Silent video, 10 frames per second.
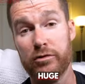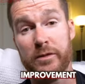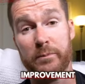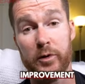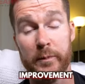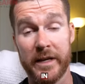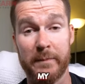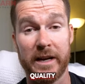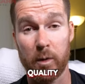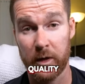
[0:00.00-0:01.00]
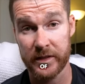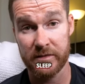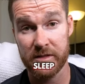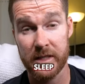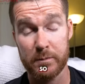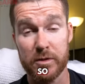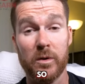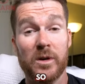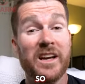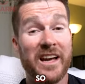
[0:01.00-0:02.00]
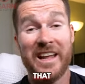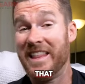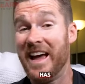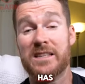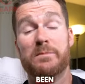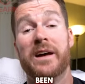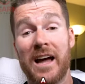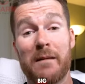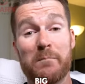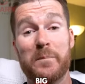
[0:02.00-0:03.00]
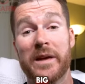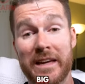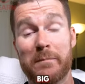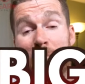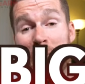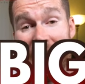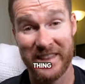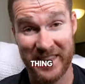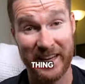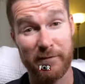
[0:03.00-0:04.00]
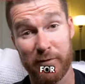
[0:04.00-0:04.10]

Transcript: improvement in my quality of sleep. So that has been a big, big thing for